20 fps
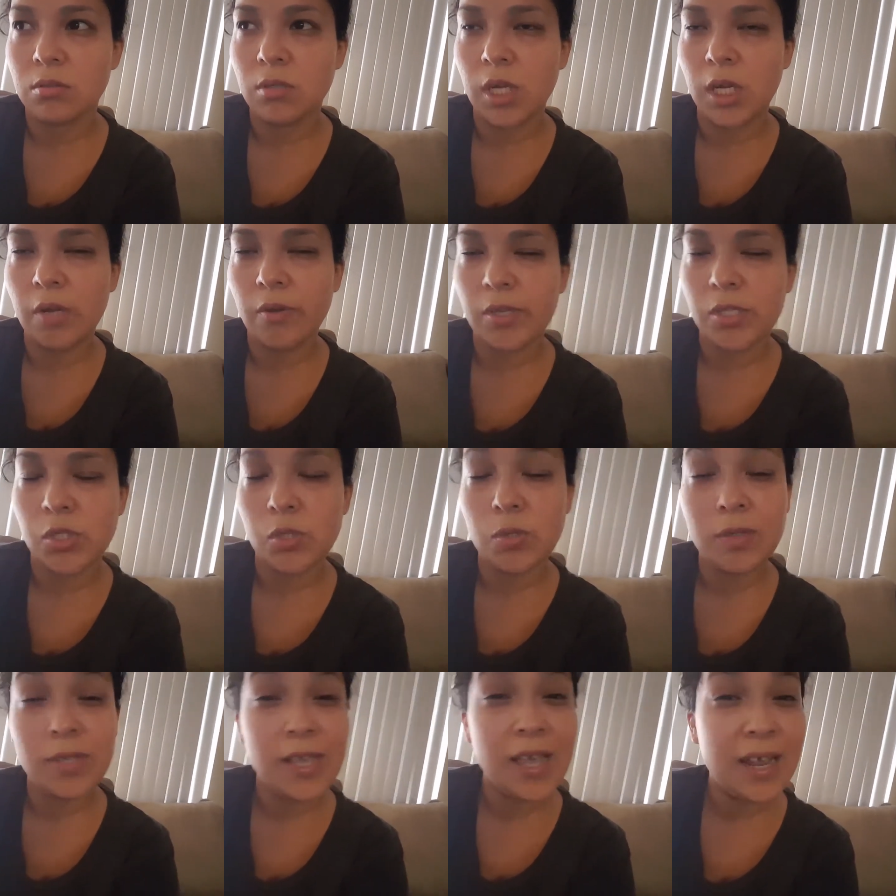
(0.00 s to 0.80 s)
Anyways,
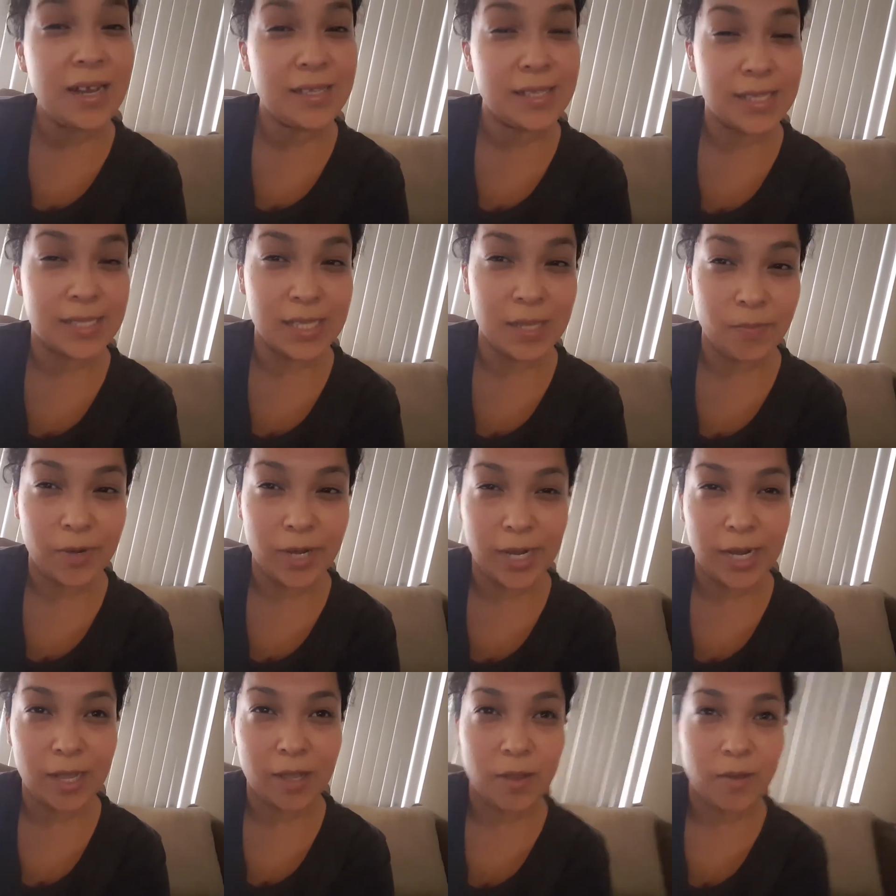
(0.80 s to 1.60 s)
Juliana's asleep
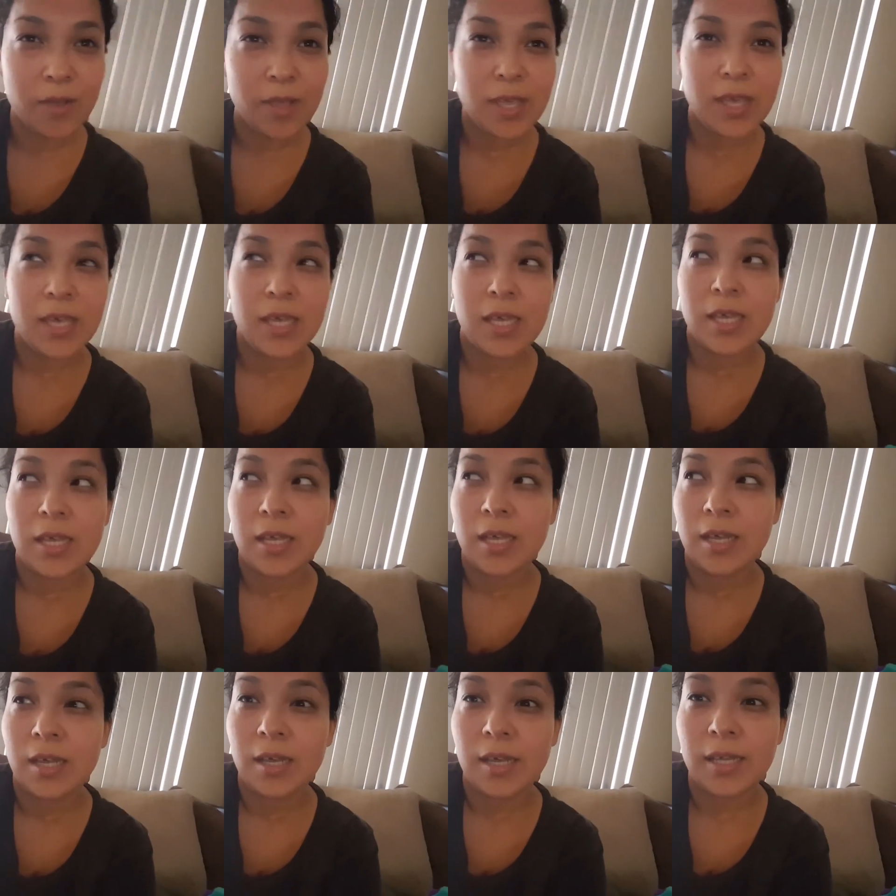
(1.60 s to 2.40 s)
right now.
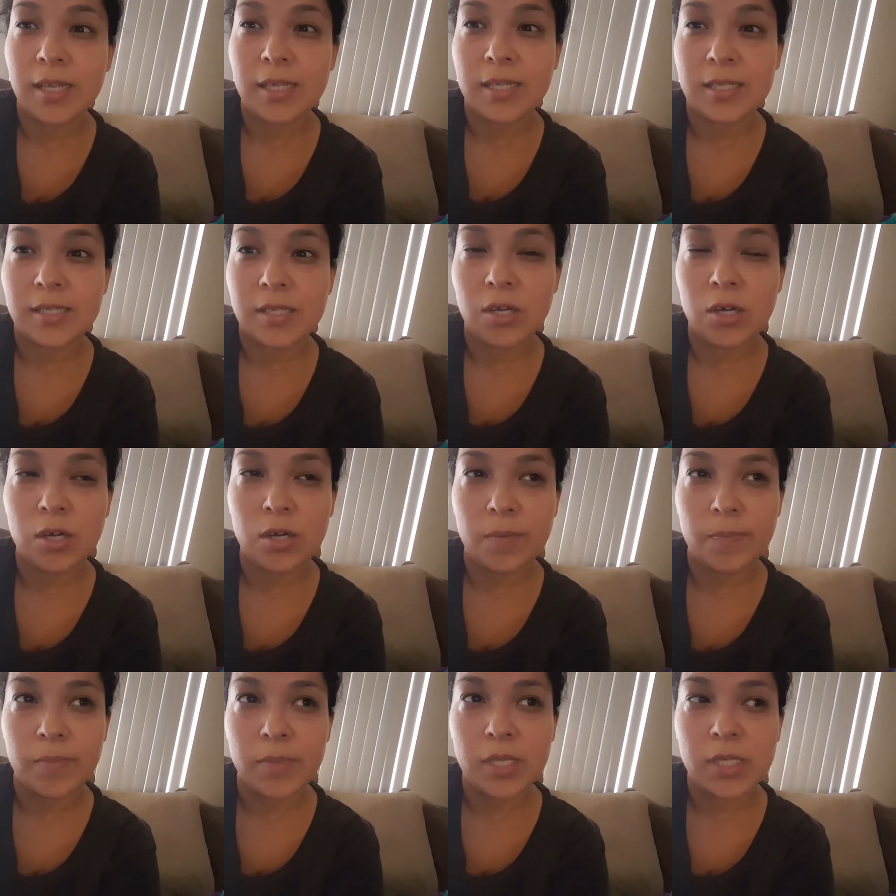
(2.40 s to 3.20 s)
It's
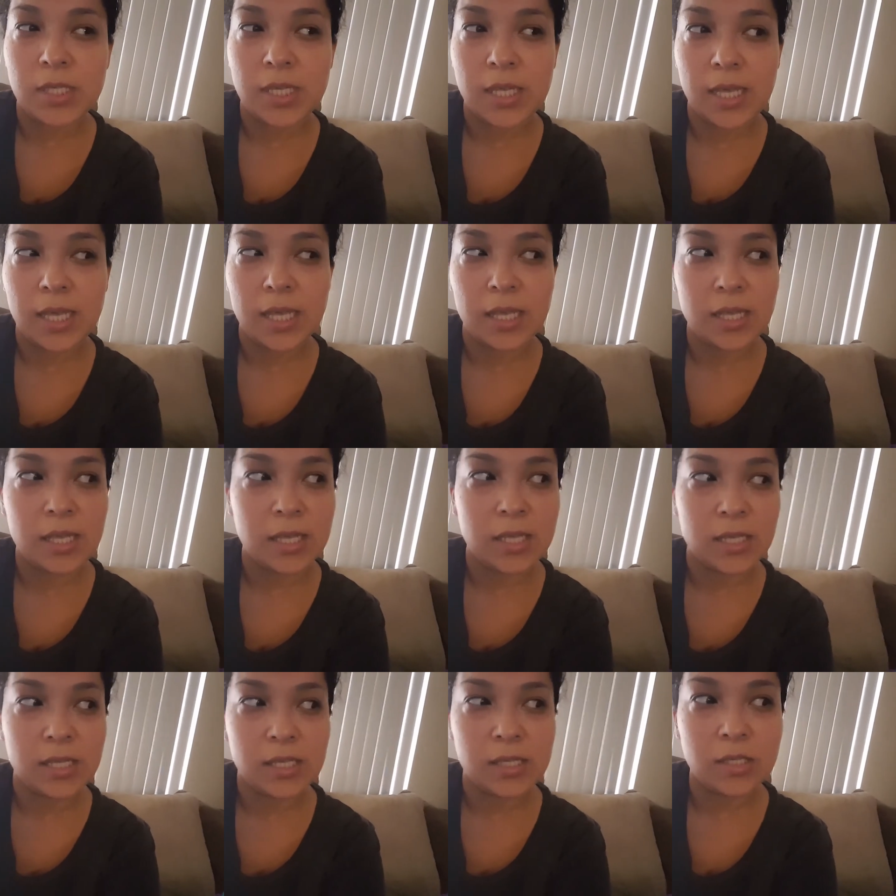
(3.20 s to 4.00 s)
her. She
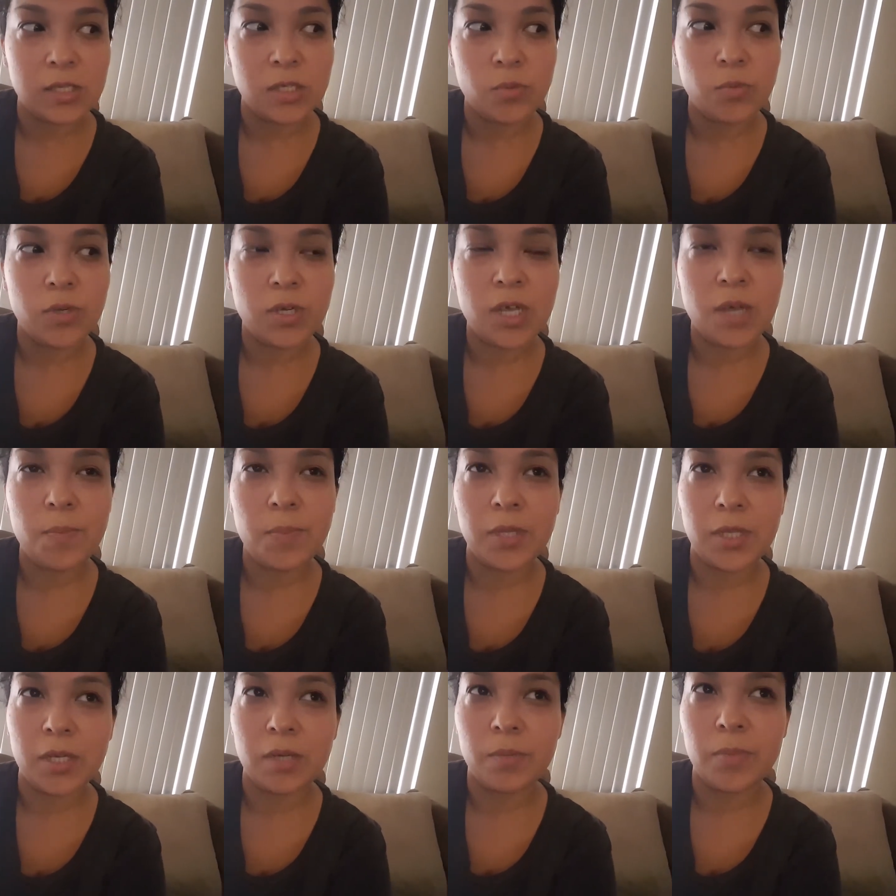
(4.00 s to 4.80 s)
woke
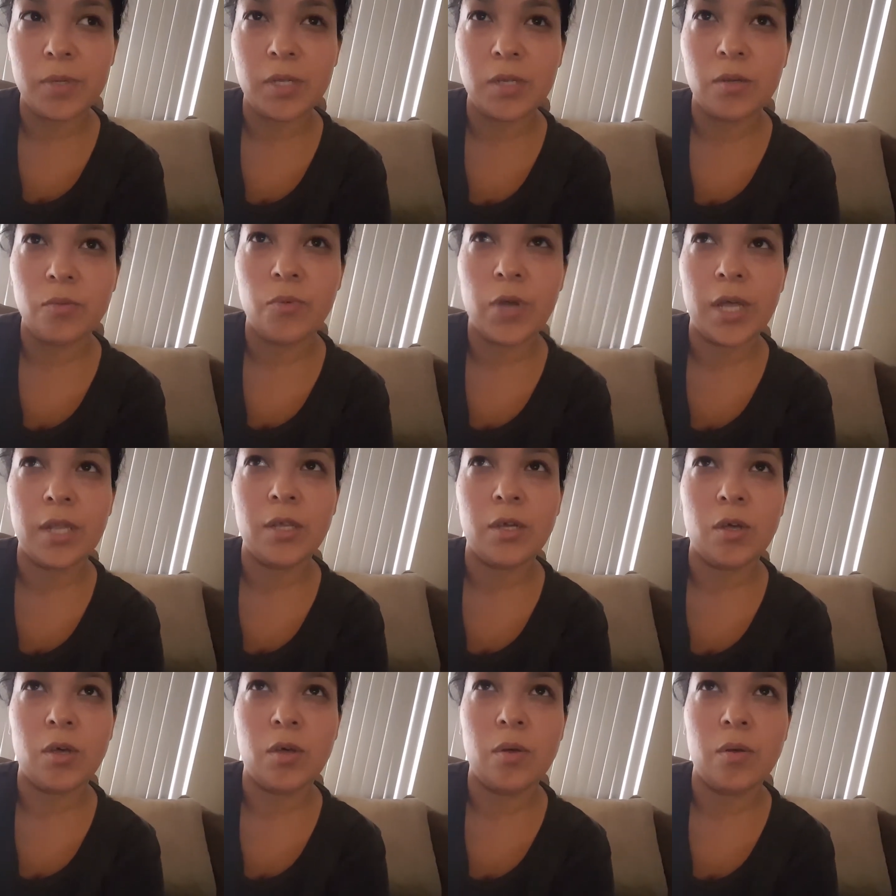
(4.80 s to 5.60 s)
up a little bit a while
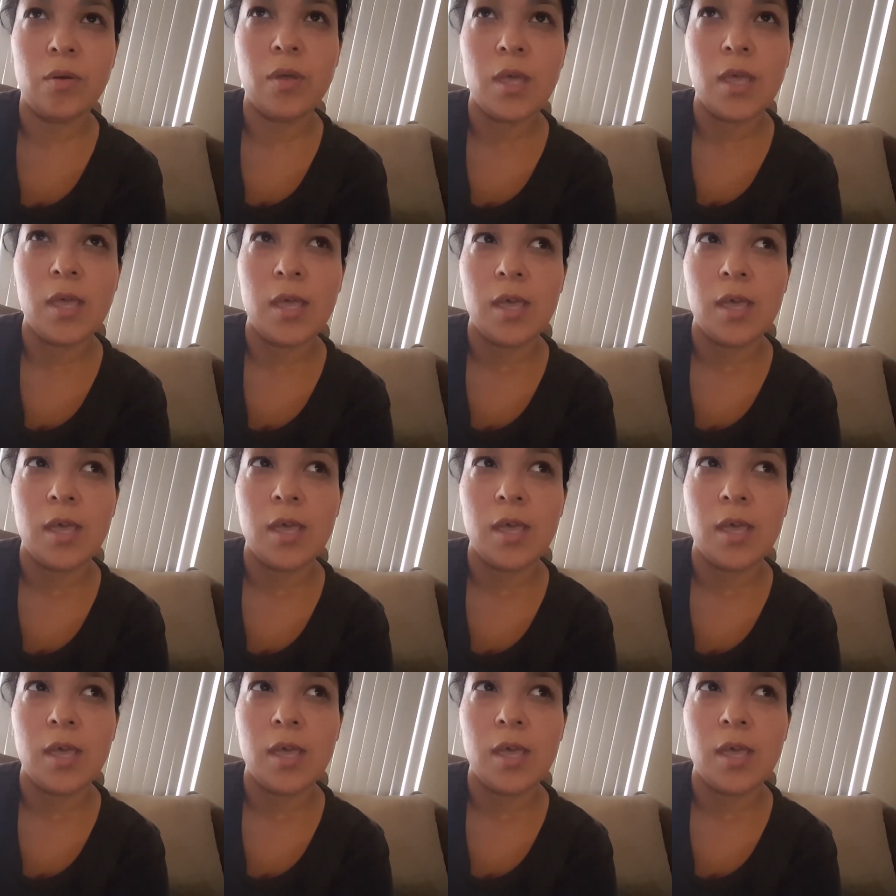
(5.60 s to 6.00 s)
ago